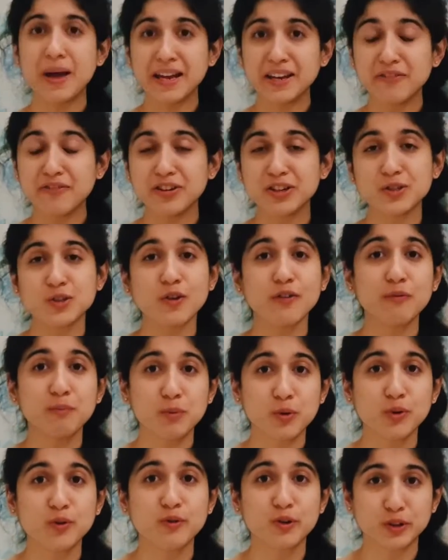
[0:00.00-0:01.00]
Benefits
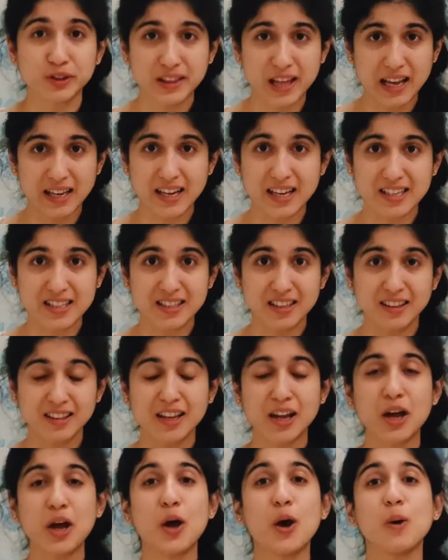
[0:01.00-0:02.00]
of
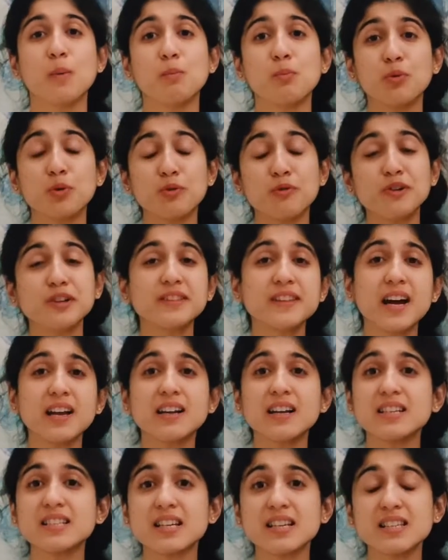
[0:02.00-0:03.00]
Purvottanasana.
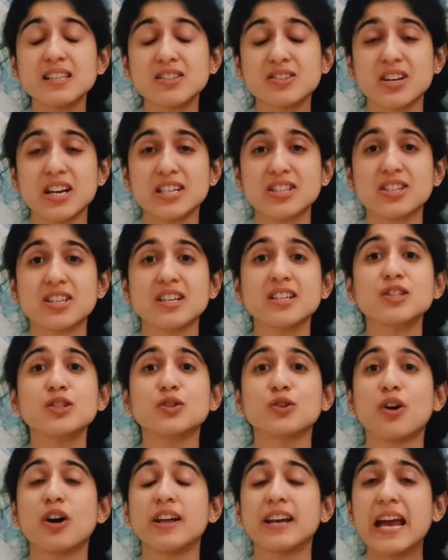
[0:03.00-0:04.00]
Purvottanasana
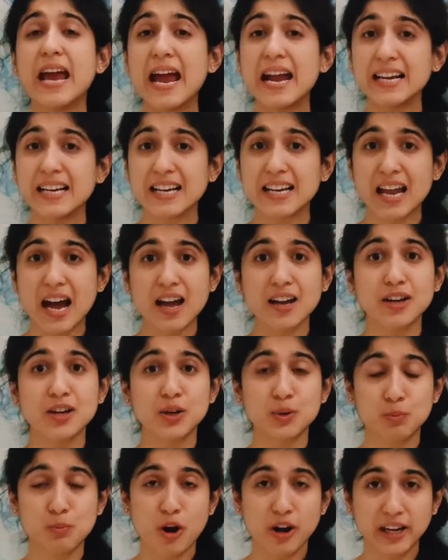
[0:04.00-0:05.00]
stretches your
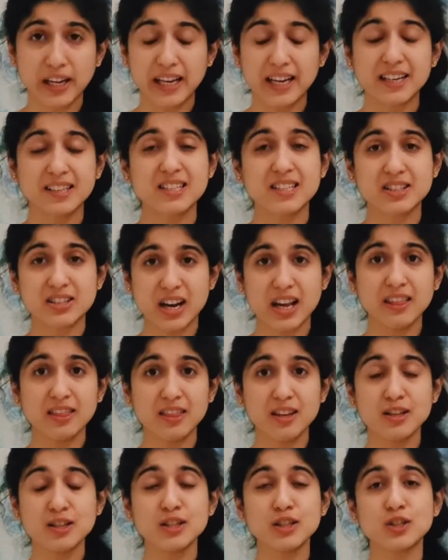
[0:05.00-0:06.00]
entire body. It
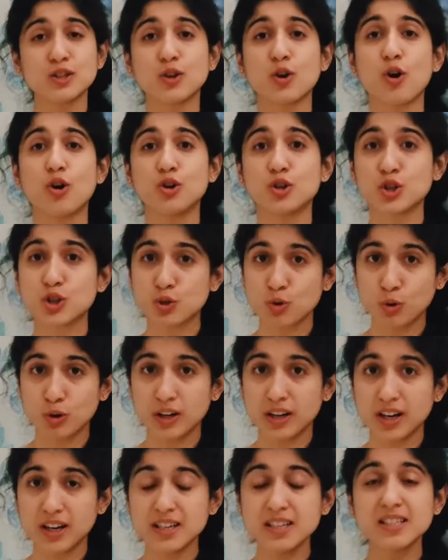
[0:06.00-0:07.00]
strengthens your
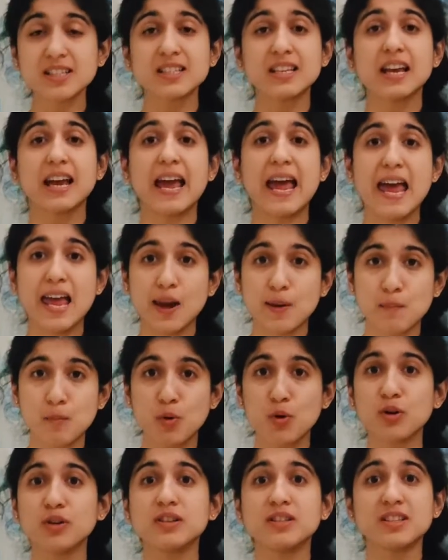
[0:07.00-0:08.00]
shoulders,
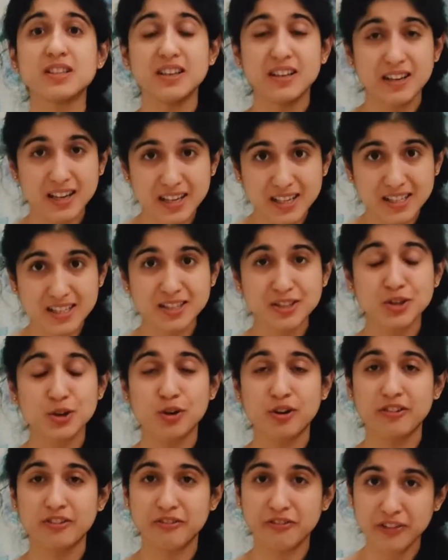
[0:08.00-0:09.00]
elbows, wrist,
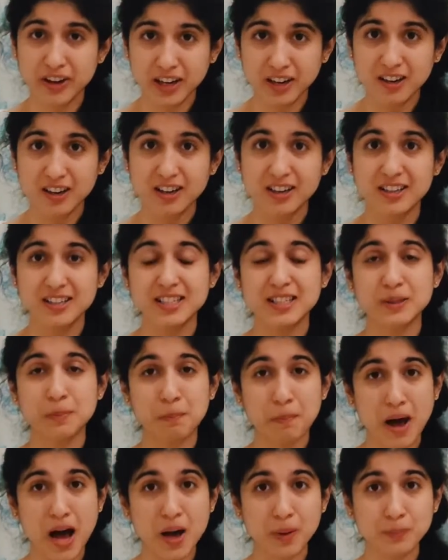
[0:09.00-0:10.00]
your
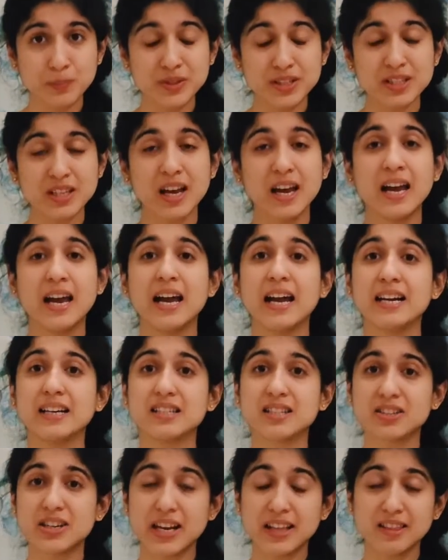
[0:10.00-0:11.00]
fingers, palms.
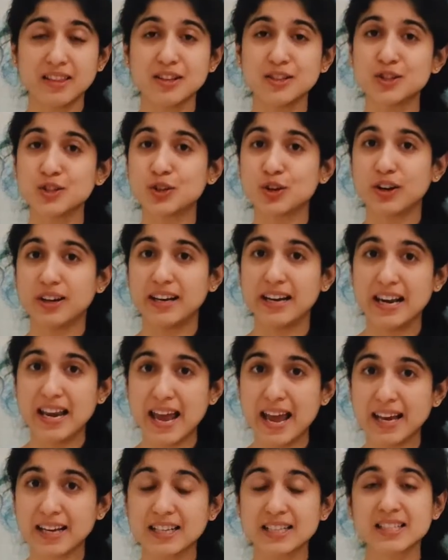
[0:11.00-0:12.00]
It strengthens your
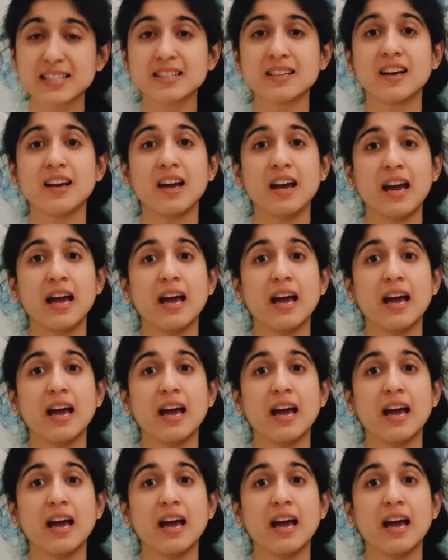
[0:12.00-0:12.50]
legs,